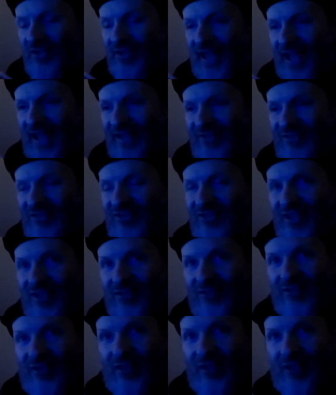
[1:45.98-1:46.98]
in that
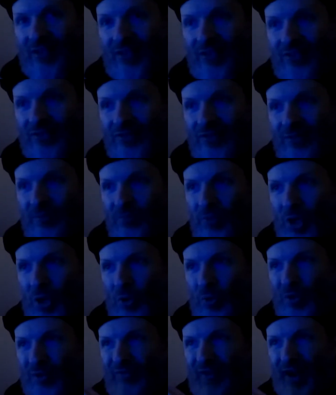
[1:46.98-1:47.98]
60s
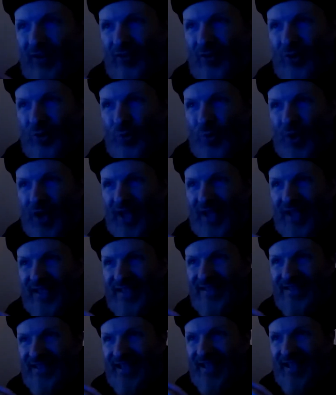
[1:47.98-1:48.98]
mode of
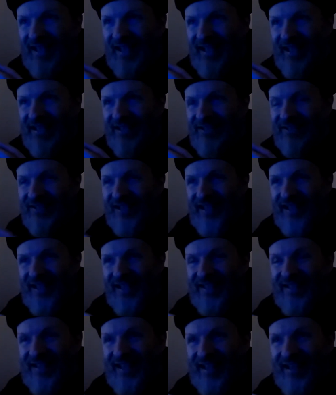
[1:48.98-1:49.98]
everyone
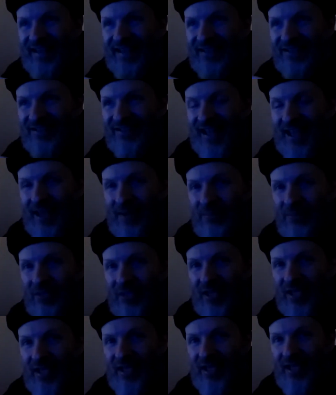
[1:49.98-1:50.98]
singing in the same
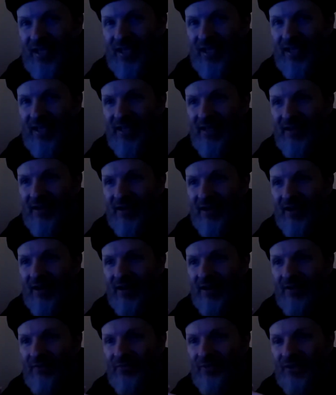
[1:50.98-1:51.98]
key
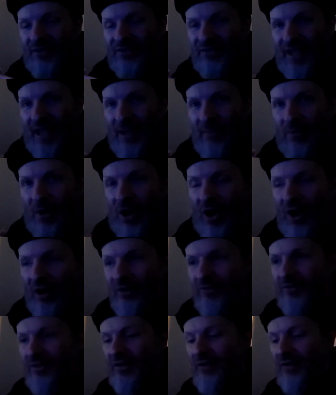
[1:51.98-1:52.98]
the same
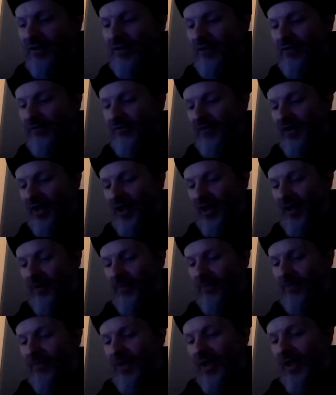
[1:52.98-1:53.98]
octave.
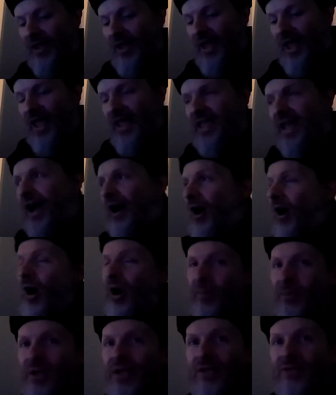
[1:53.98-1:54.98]
Um, yeah,
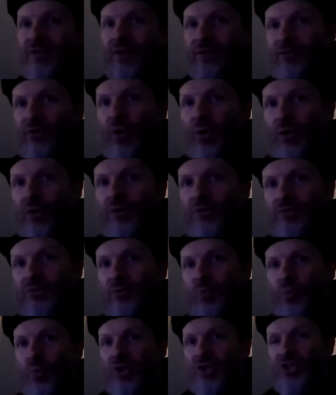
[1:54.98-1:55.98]
harmonies, of
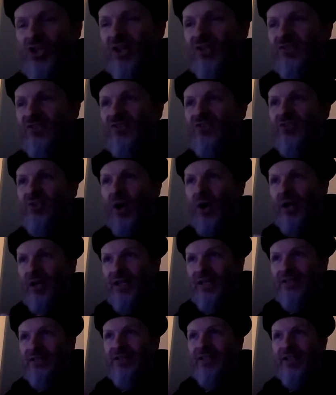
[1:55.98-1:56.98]
course, were just
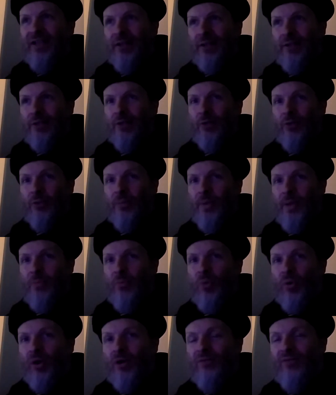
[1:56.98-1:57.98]
starting to get a little bit
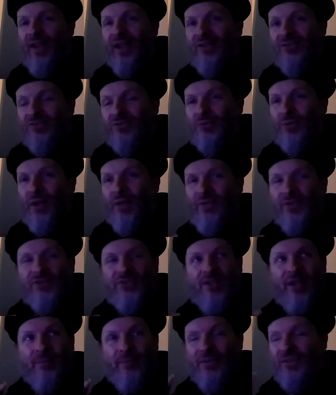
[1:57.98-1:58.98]
more advanced around
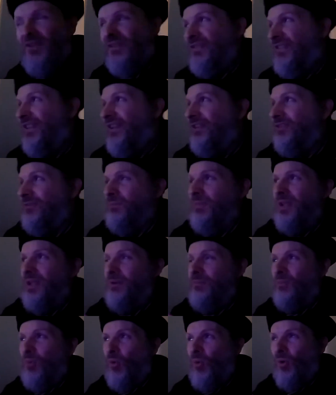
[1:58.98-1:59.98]
this time, but this this
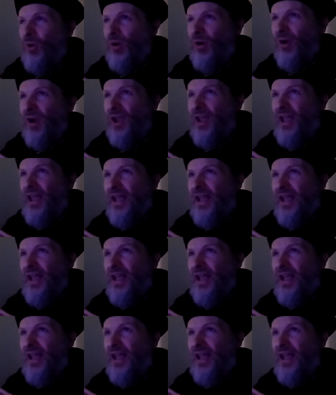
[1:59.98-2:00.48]
being more